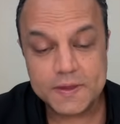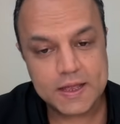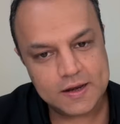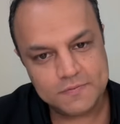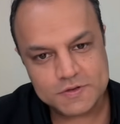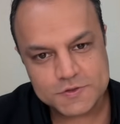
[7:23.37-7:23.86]

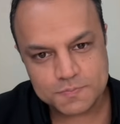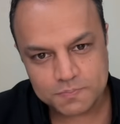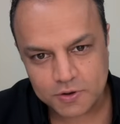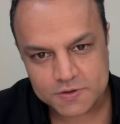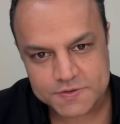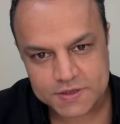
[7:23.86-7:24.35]
And if it's
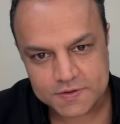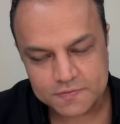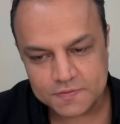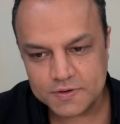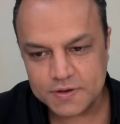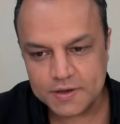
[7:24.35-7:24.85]
positive,
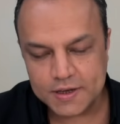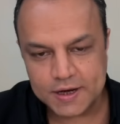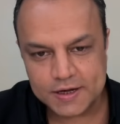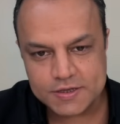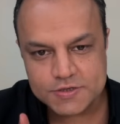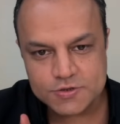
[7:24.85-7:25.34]

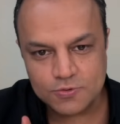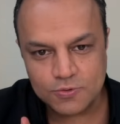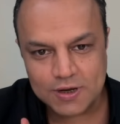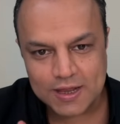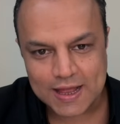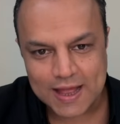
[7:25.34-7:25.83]
it is
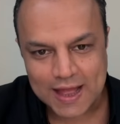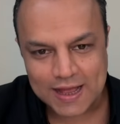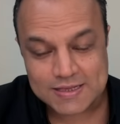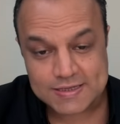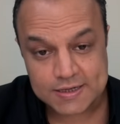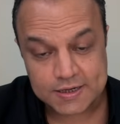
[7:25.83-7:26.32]
stored
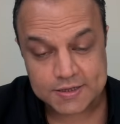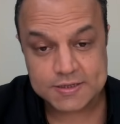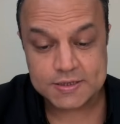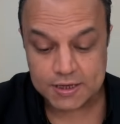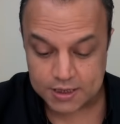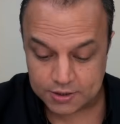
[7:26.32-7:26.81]
as it
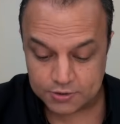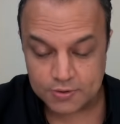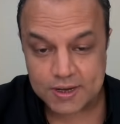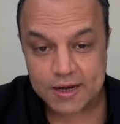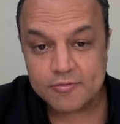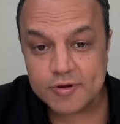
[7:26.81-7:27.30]
is. You
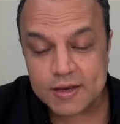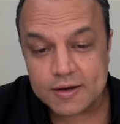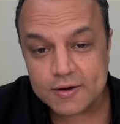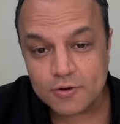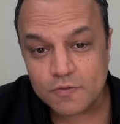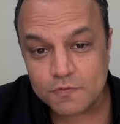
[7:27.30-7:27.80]
can treat
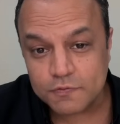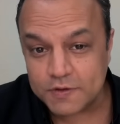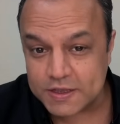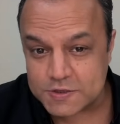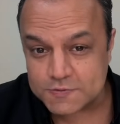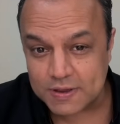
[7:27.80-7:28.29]
it on
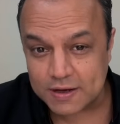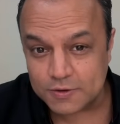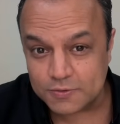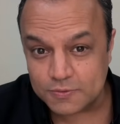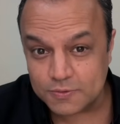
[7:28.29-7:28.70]
face value.